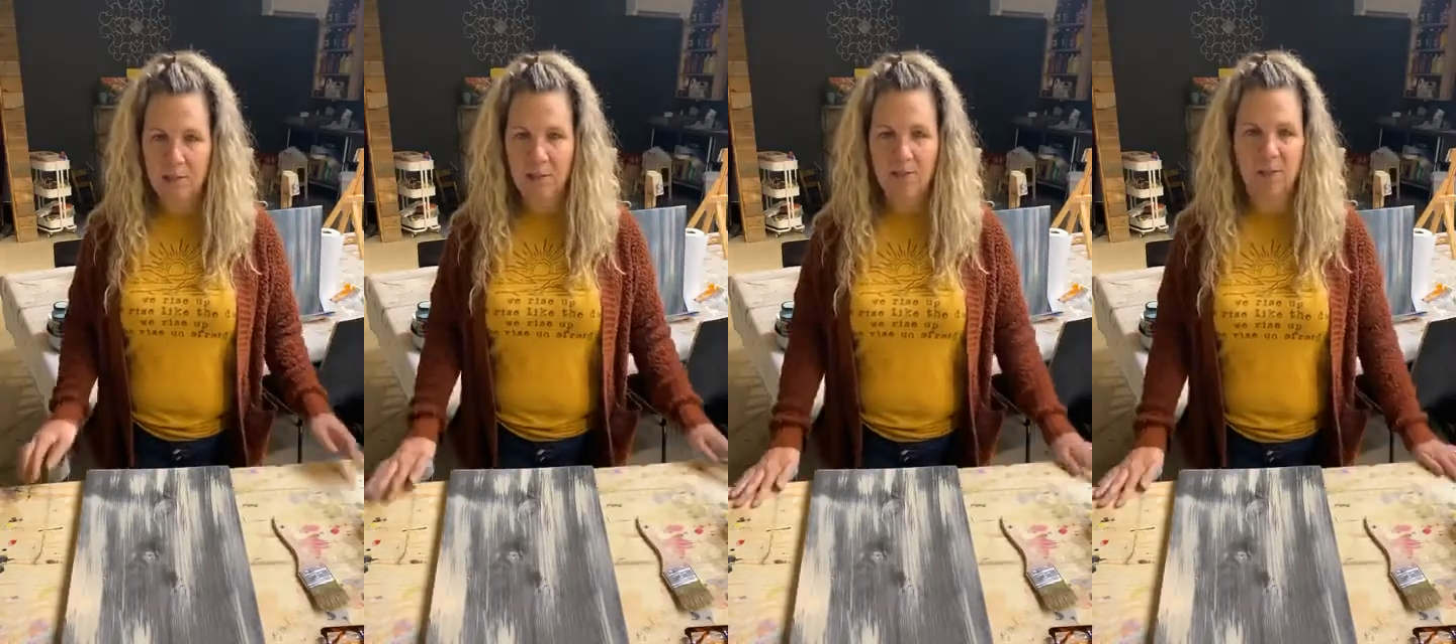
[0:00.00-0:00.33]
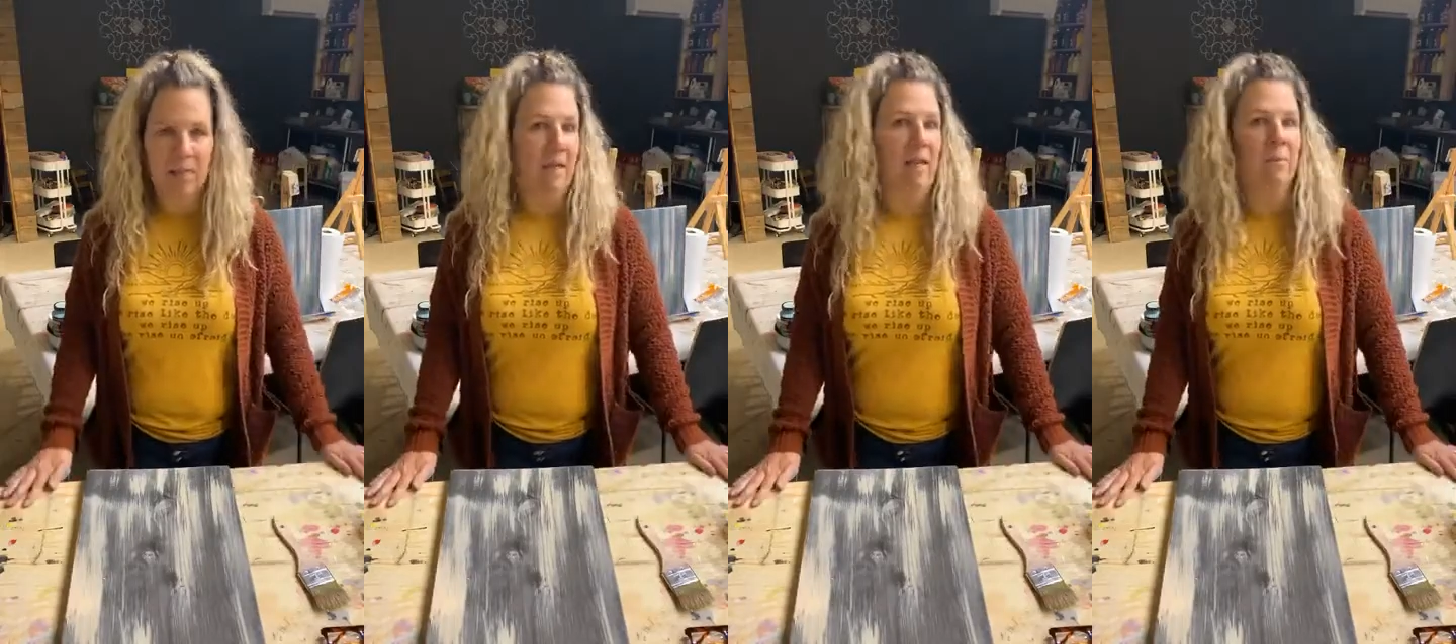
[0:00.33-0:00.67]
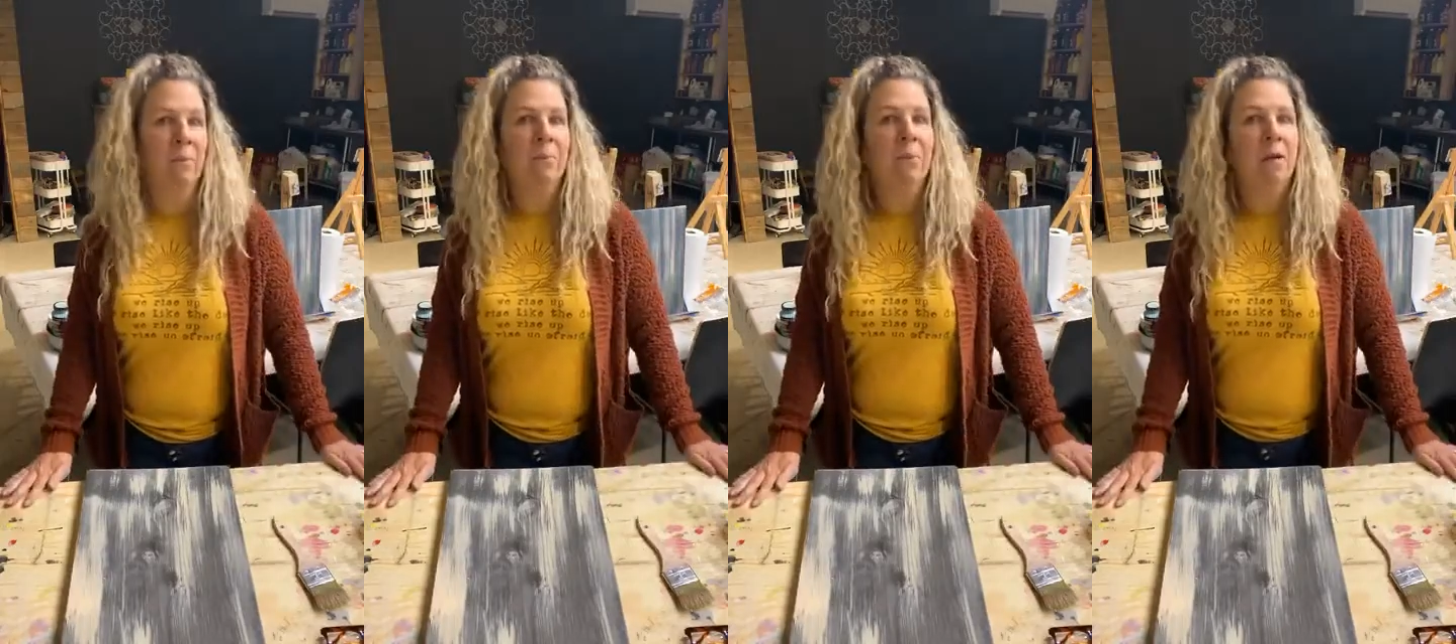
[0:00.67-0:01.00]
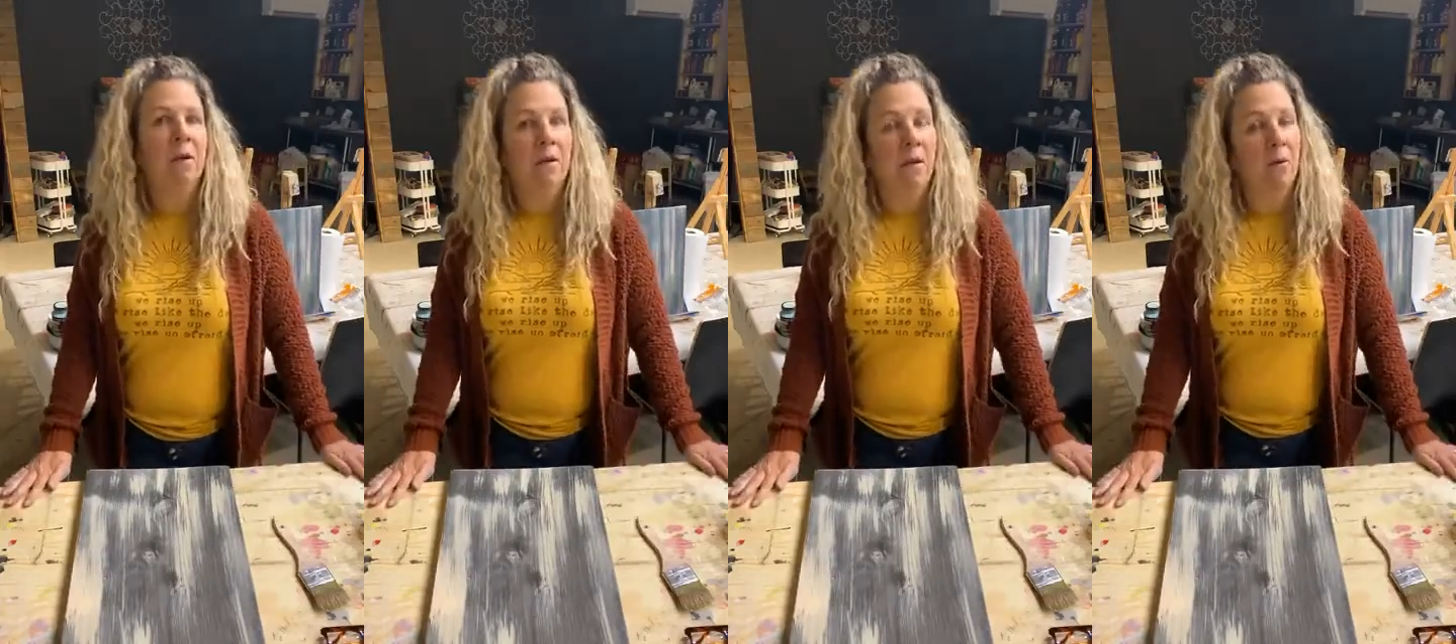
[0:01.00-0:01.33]
I just love seeing them.
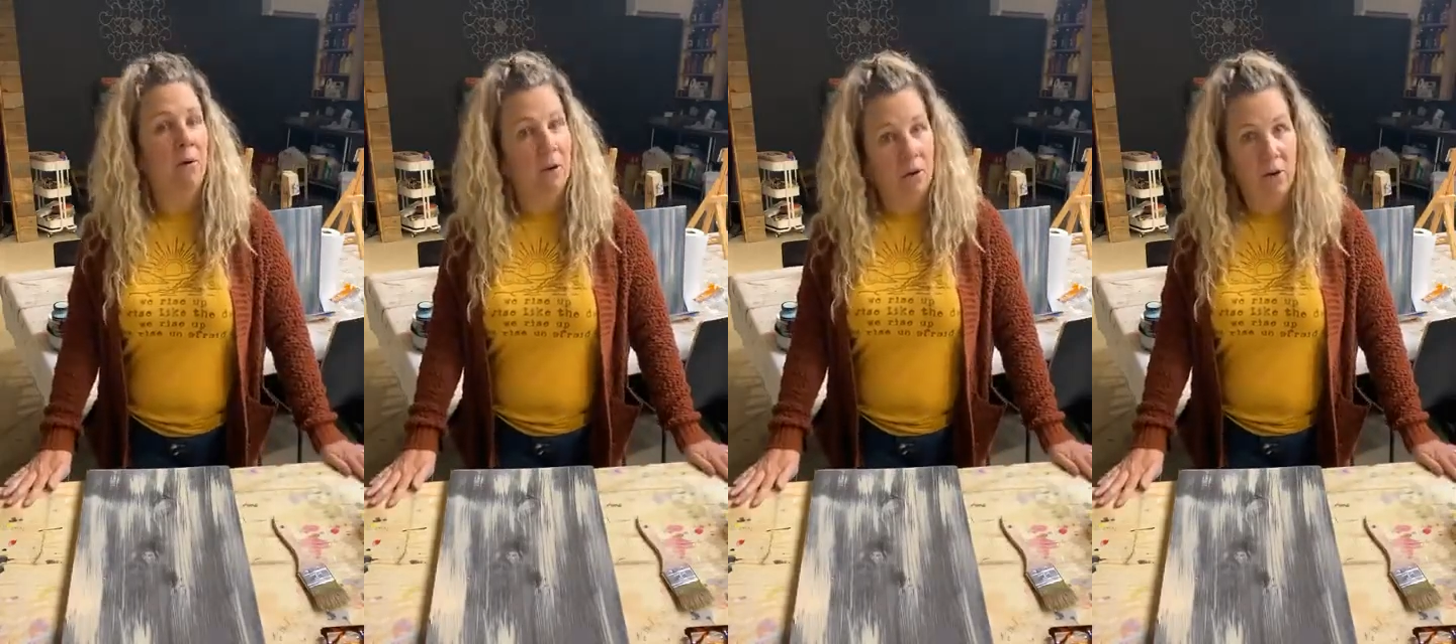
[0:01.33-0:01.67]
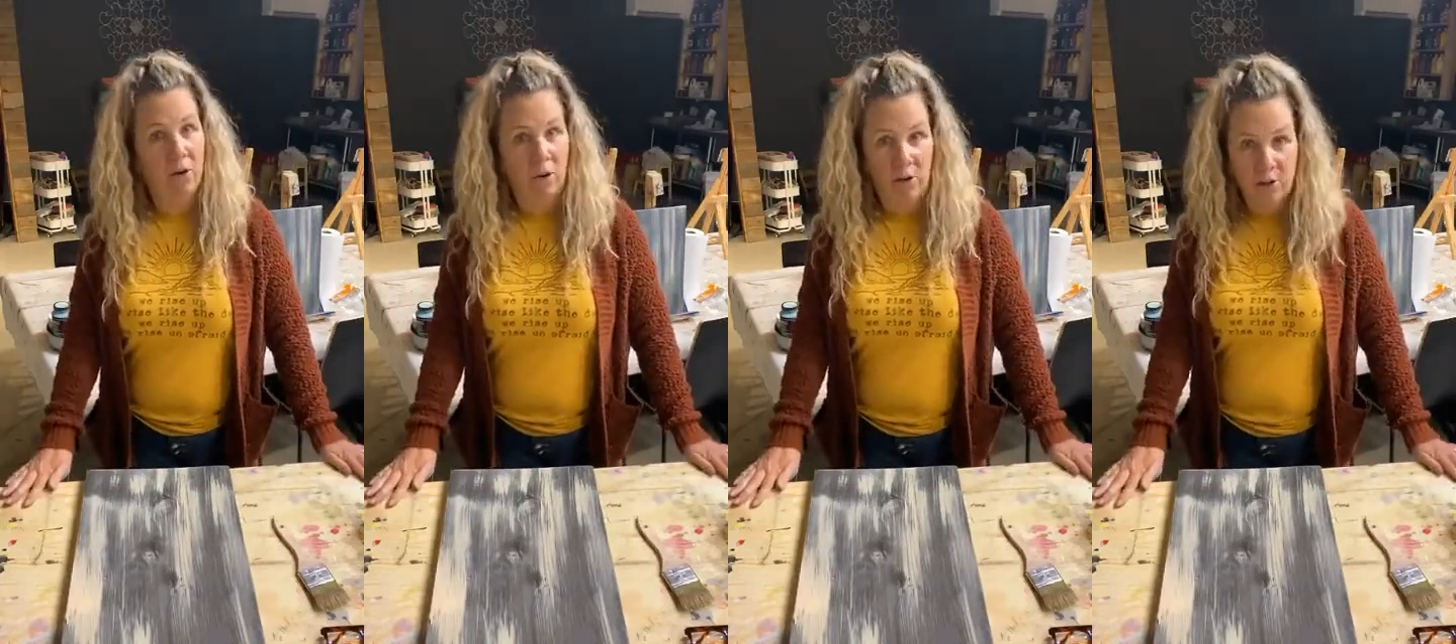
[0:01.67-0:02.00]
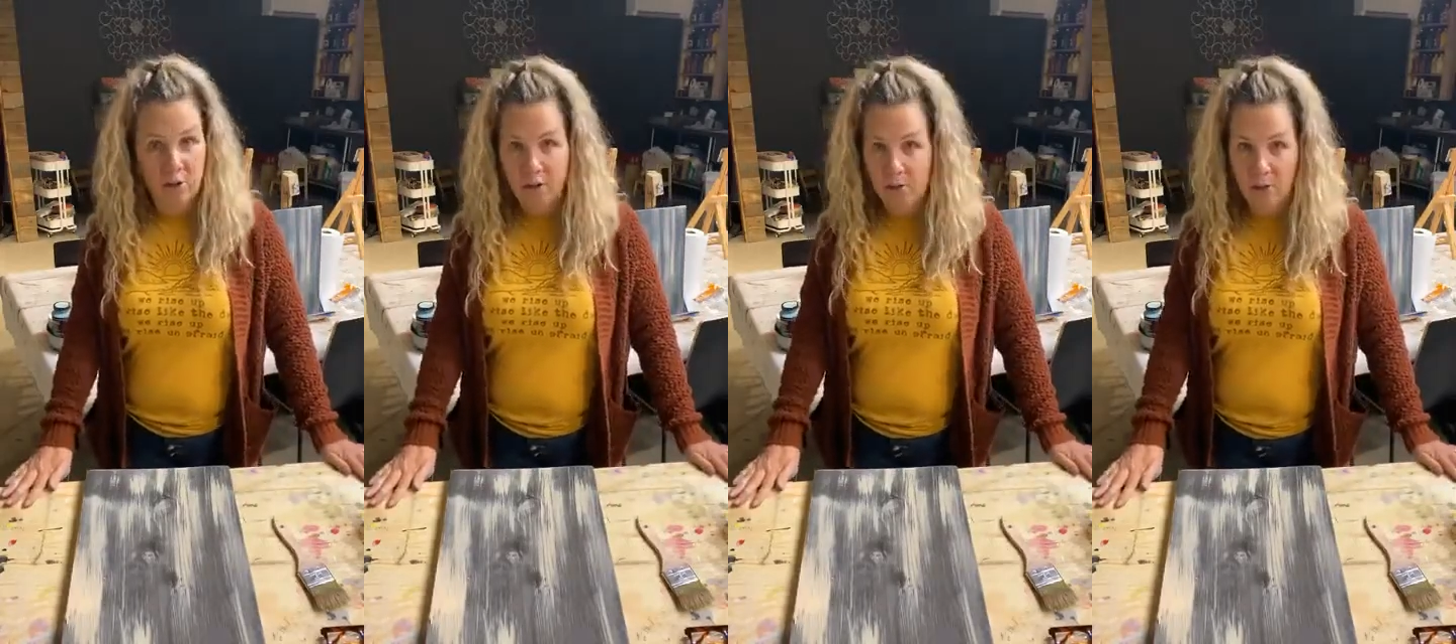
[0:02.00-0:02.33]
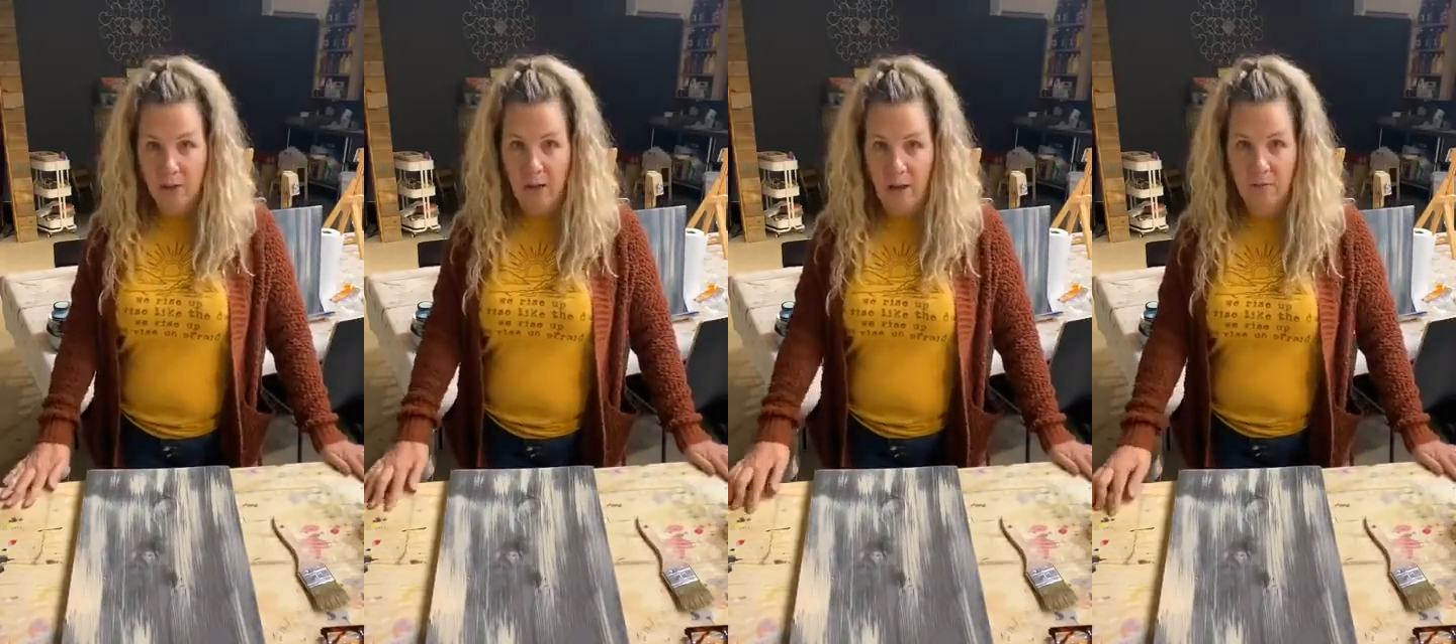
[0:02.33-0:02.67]
I want to encourage you to
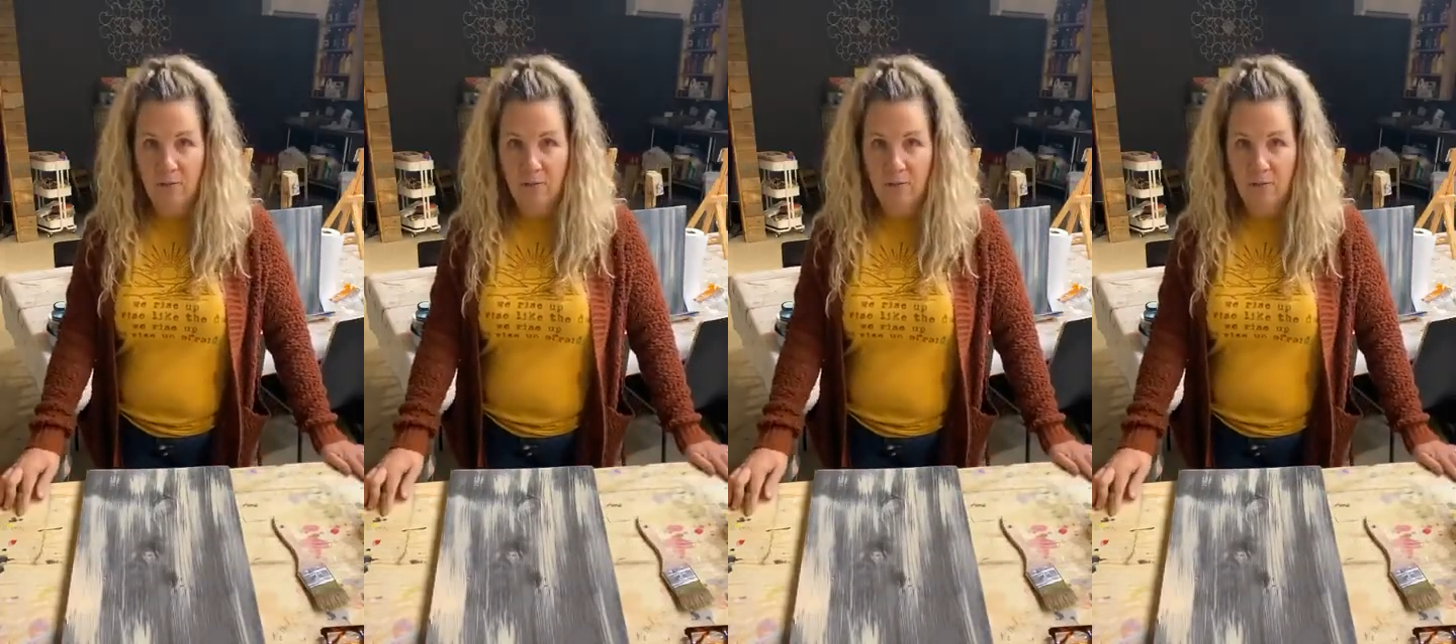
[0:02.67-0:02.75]
do that.